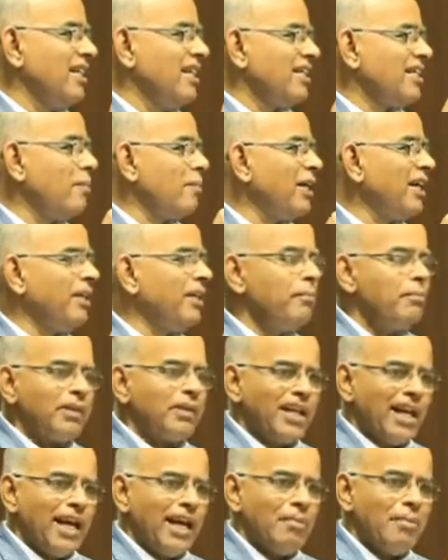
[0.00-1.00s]
Summary
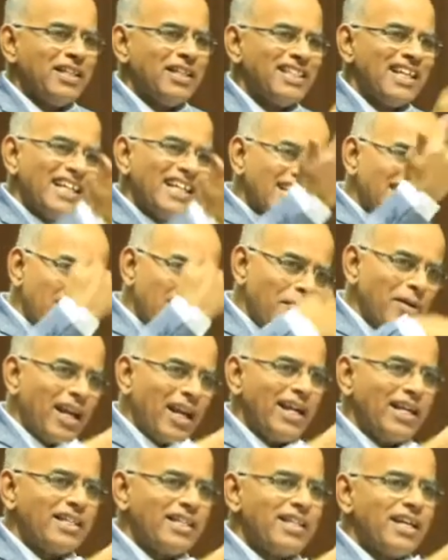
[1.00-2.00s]
trial means
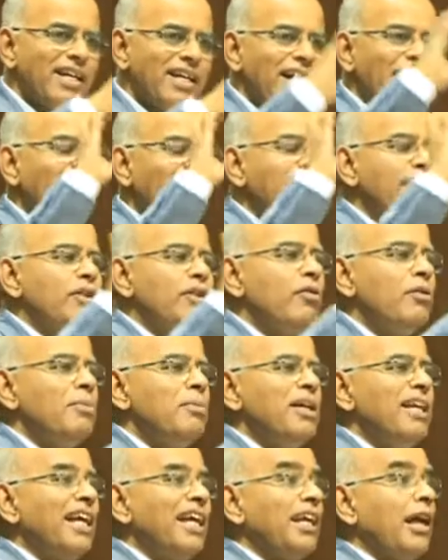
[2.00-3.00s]
summarized, and it will be
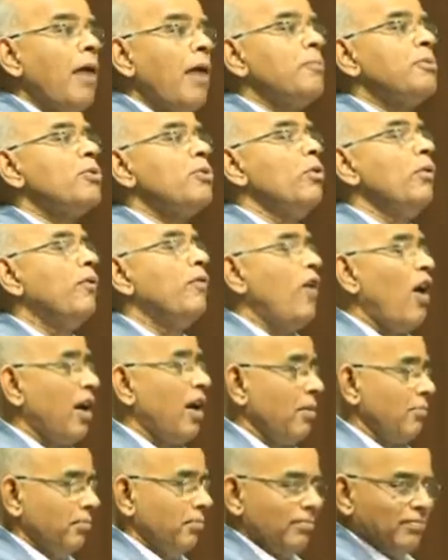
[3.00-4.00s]
in a capsule form.